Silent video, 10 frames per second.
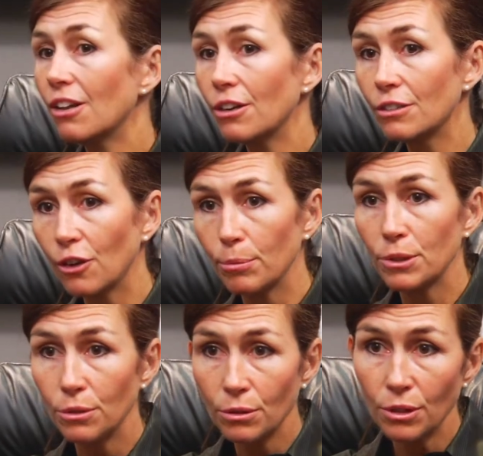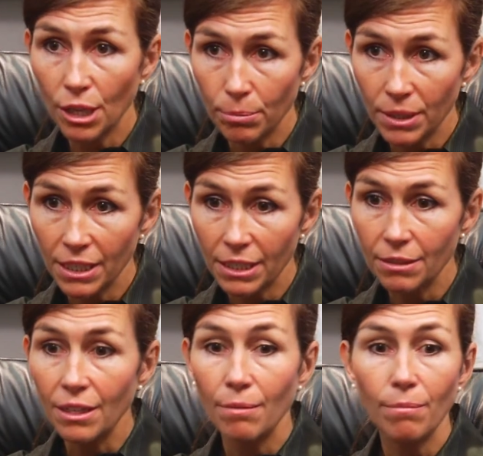large pharmaceutical
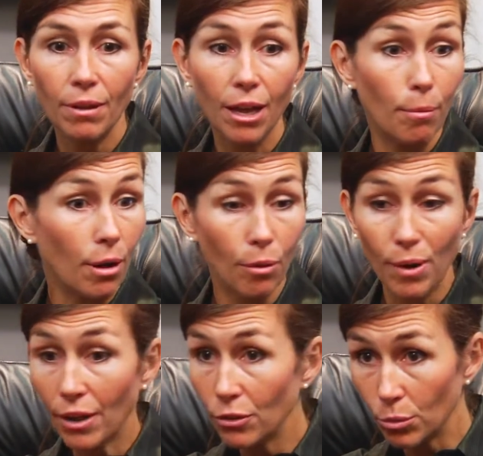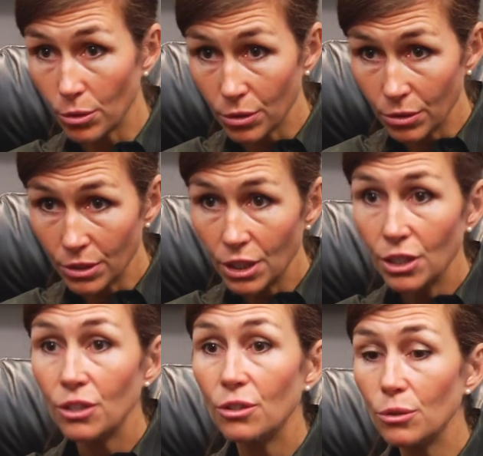companies around the world
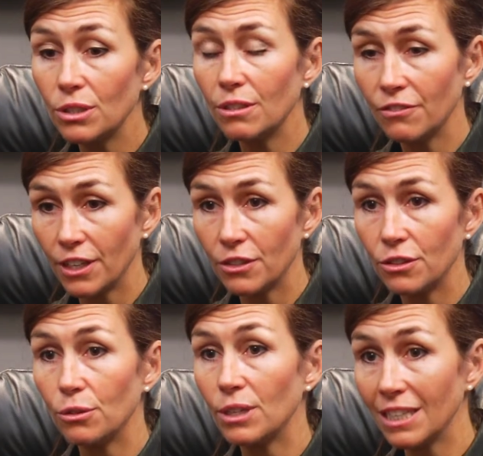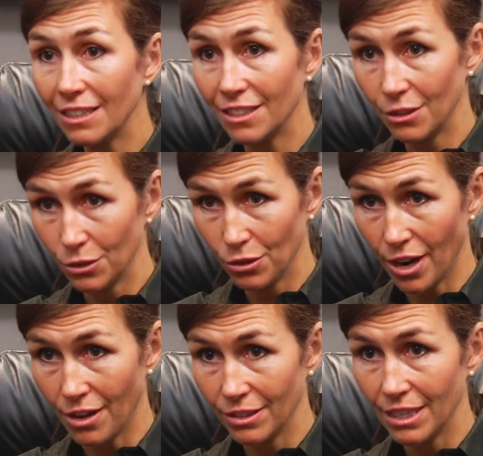using the phase Q in clinical
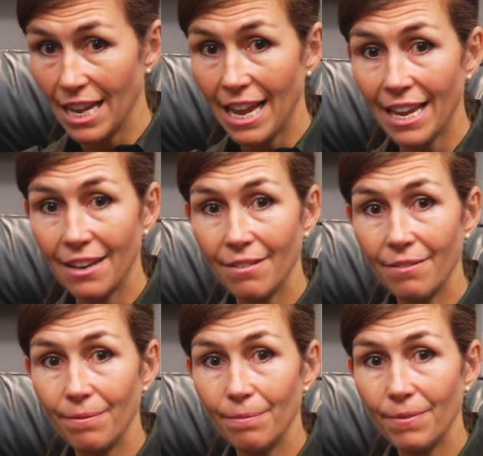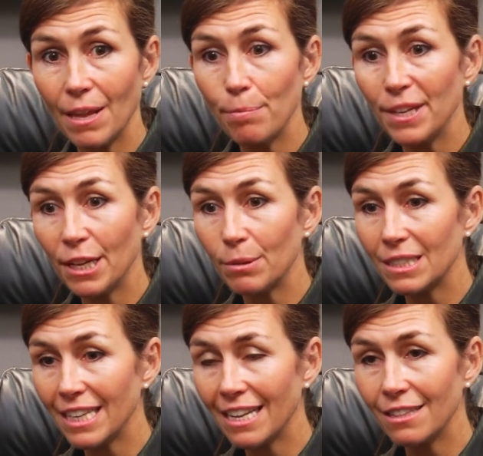trials, and then being able to
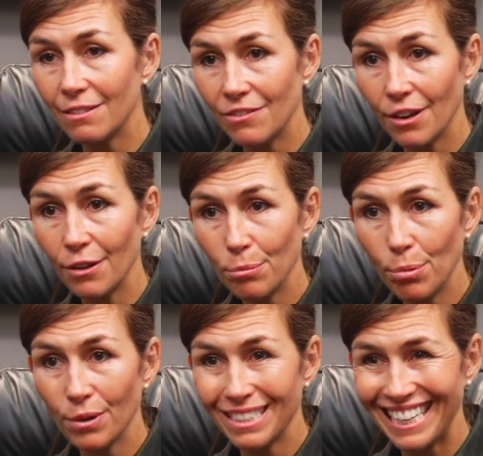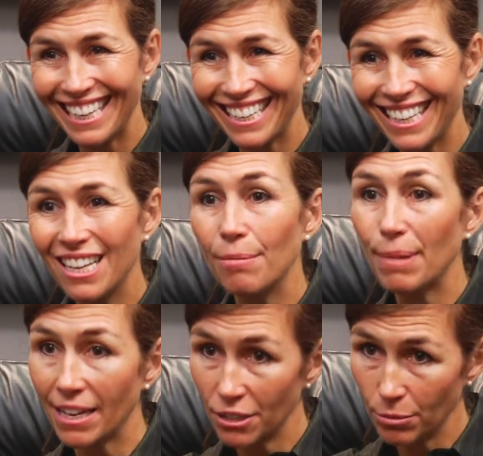take this very important data
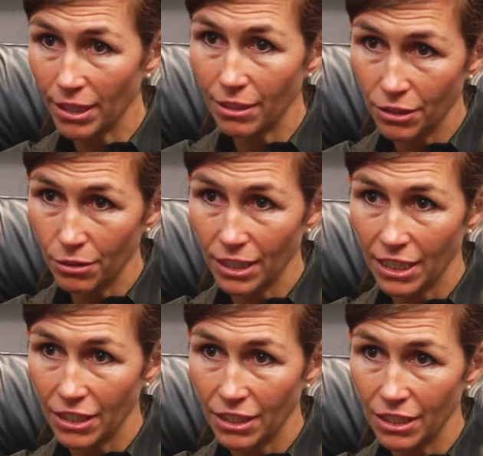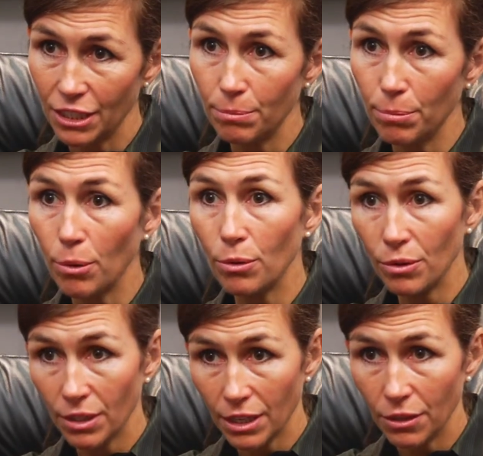back to regulatory agencies,
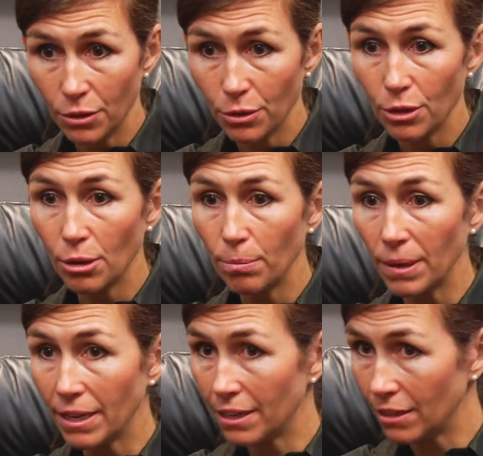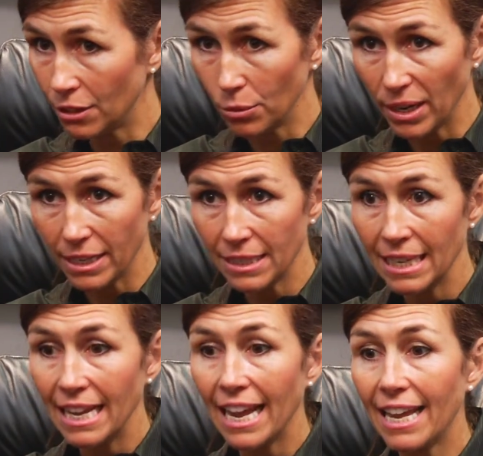both in Europe and in the US,
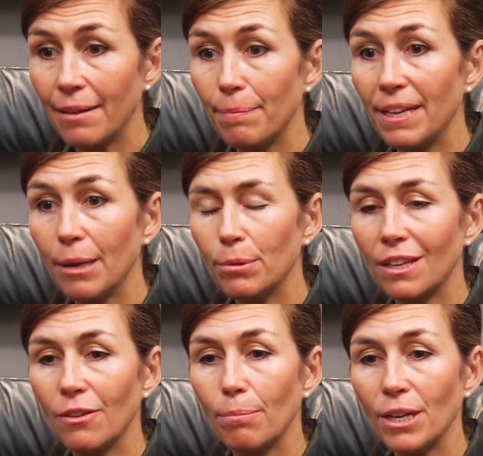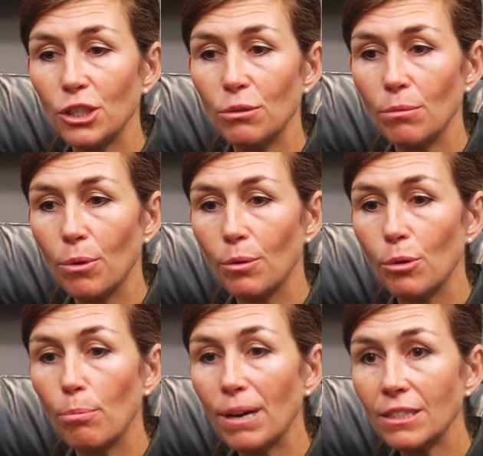and being able to have a much more
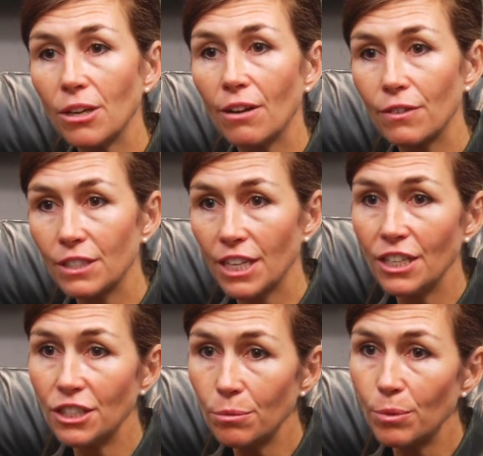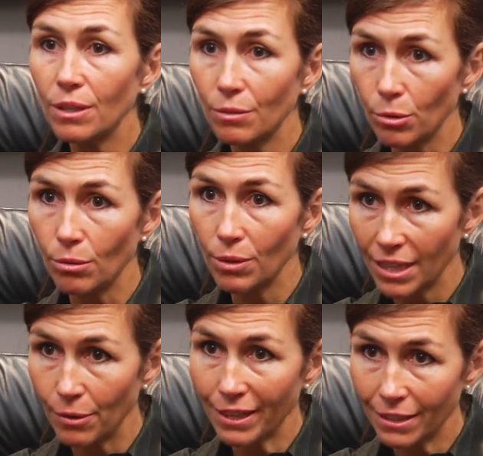robust conversation with
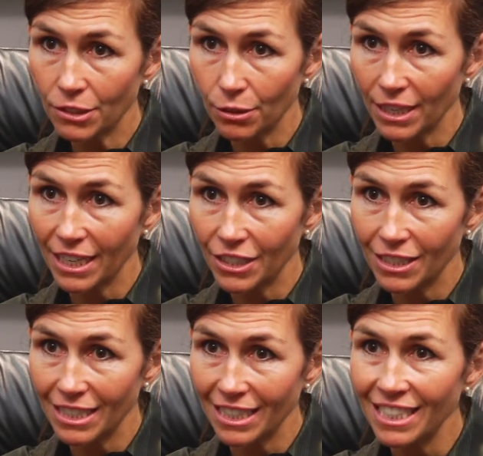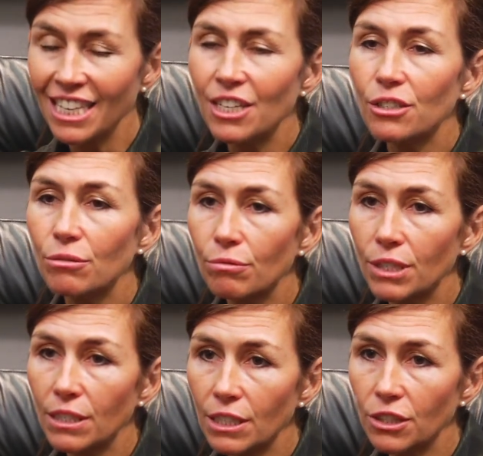the regulatory agencies to
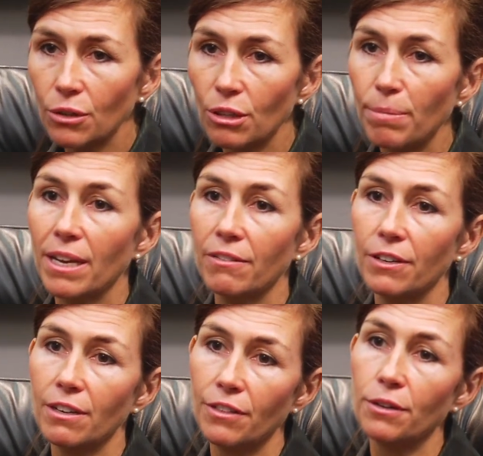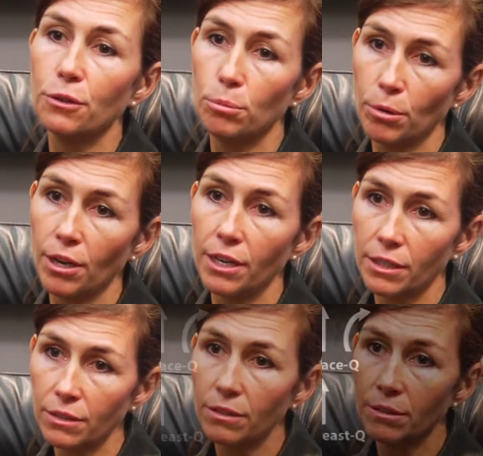really show the benefit of their new
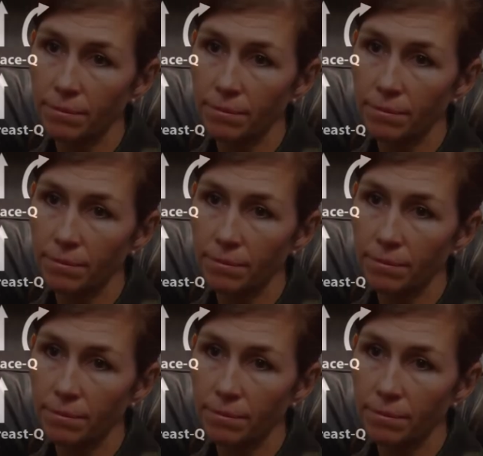products.